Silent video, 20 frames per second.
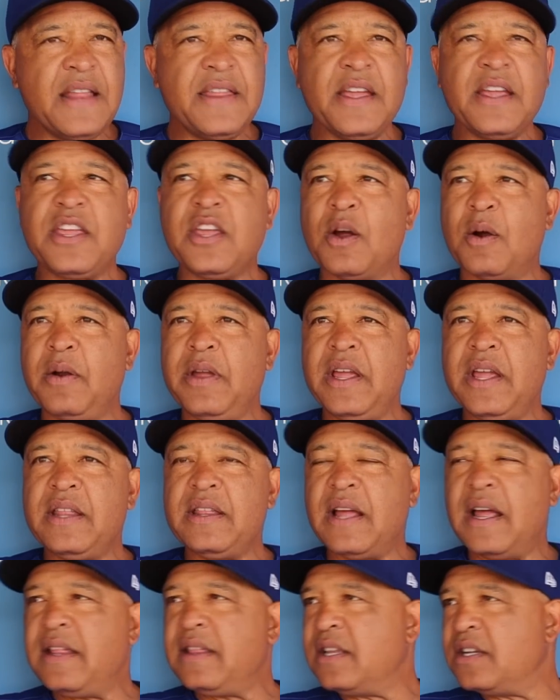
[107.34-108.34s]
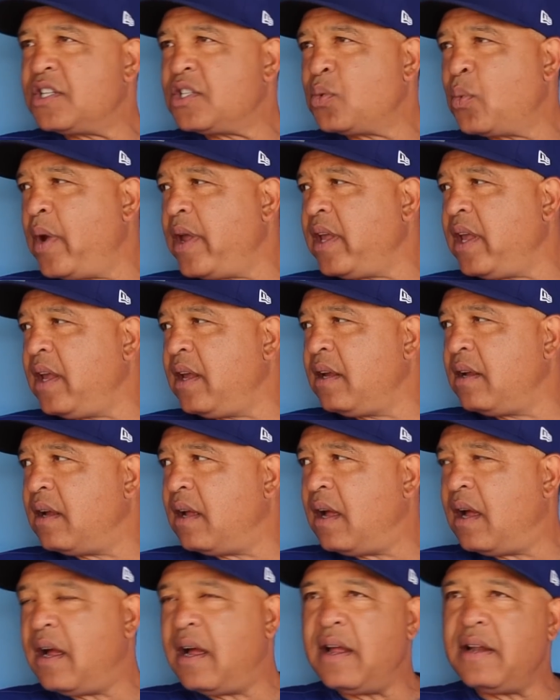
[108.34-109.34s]
I think the swinging
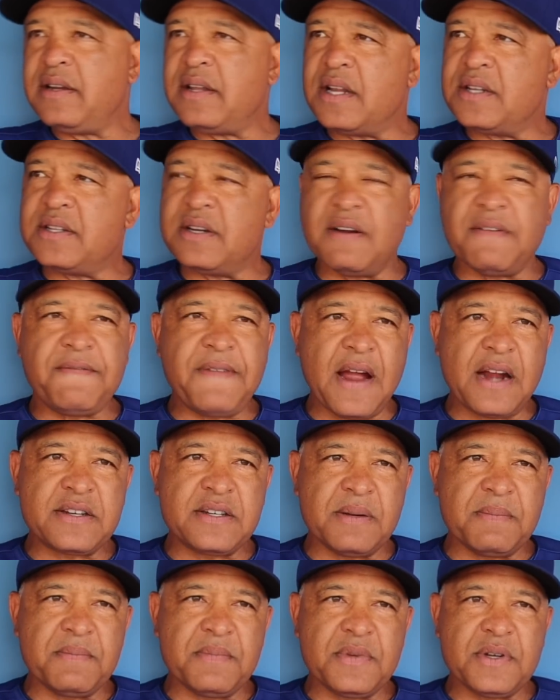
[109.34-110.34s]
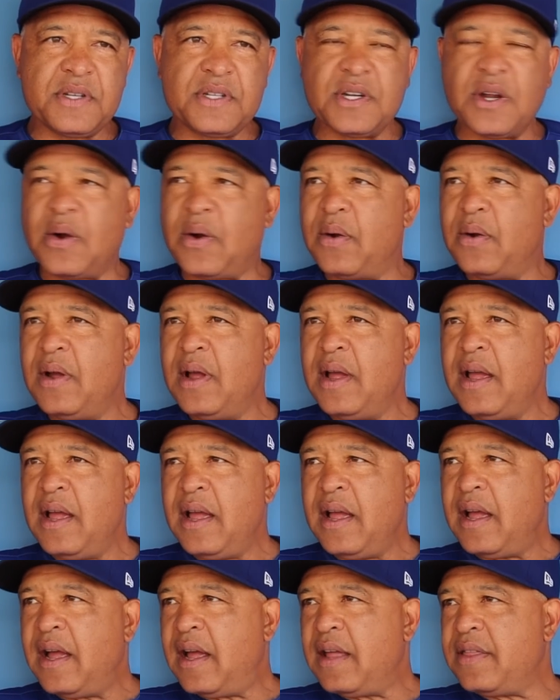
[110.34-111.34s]
doesn't affect him, so
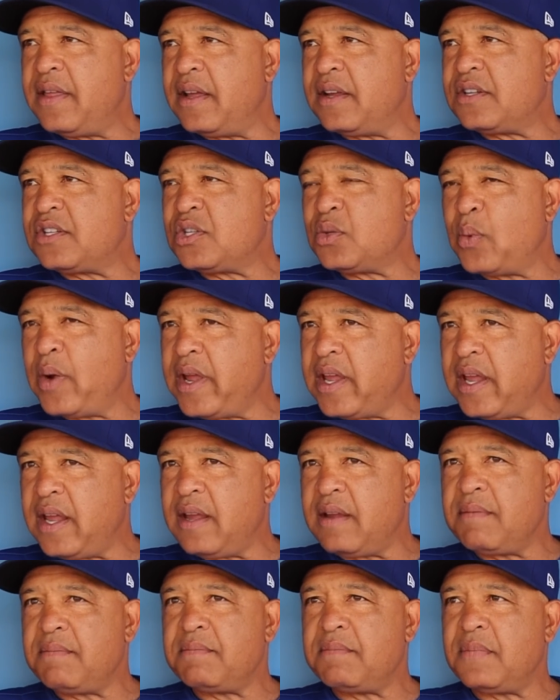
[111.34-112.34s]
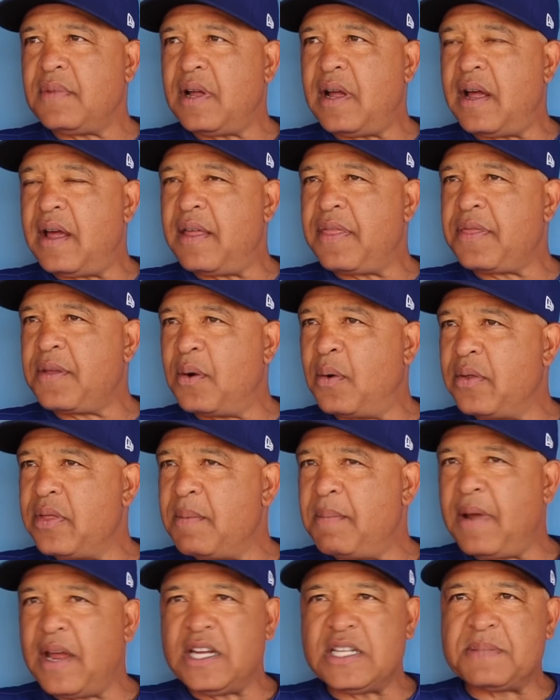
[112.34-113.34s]
I think swinging, throwing
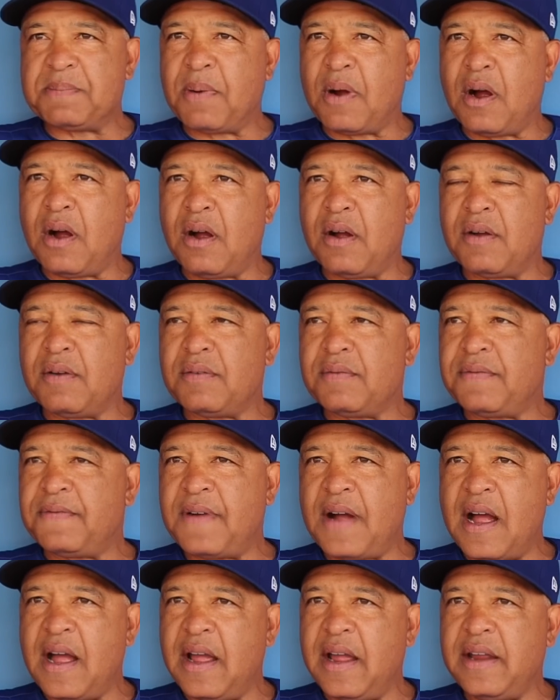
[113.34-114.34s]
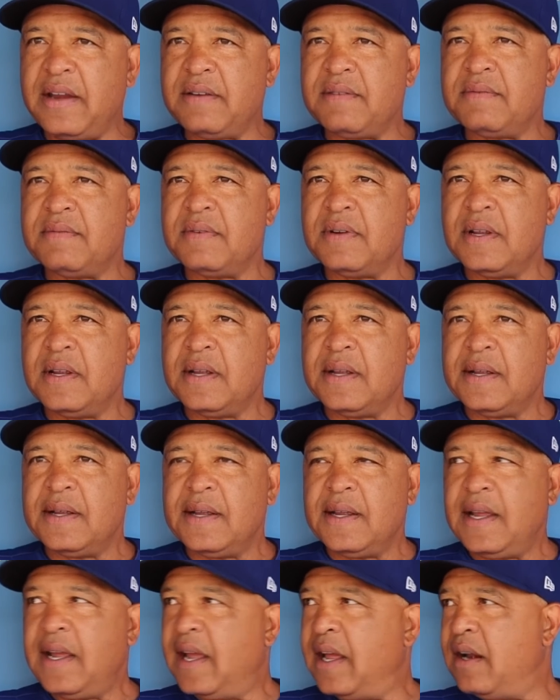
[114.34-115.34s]
the baseball, fine.
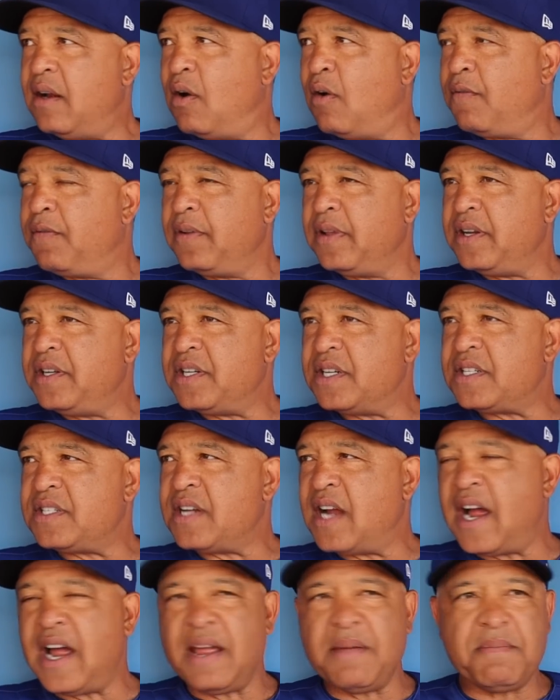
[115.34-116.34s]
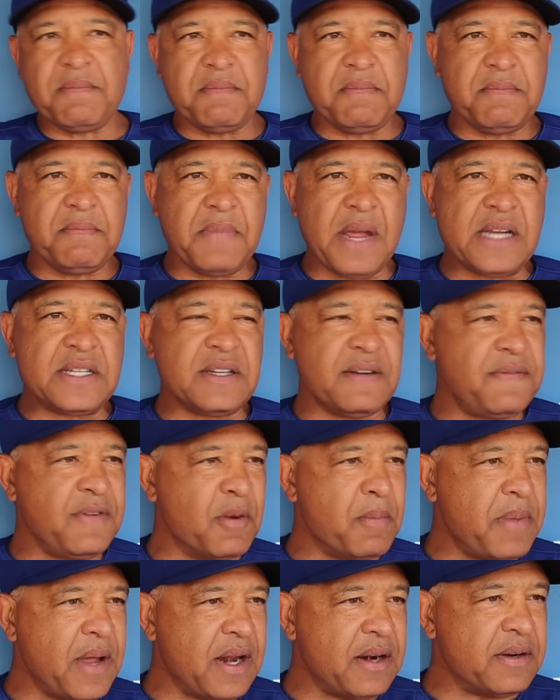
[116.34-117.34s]
And hopefully just time makes it
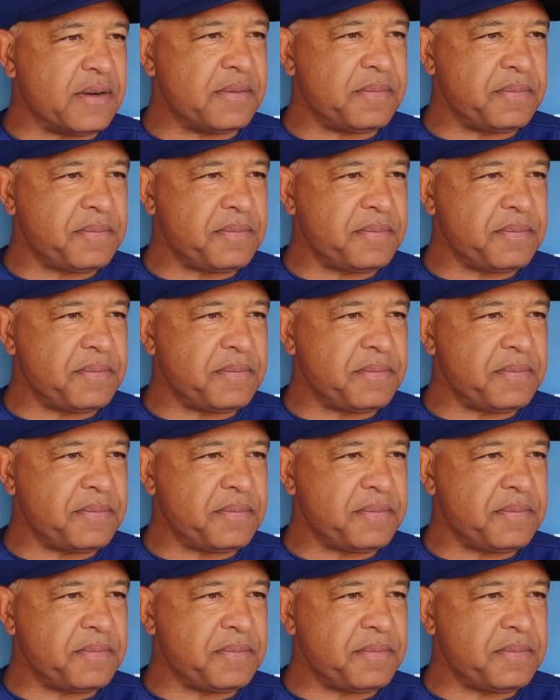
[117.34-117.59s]
feel better.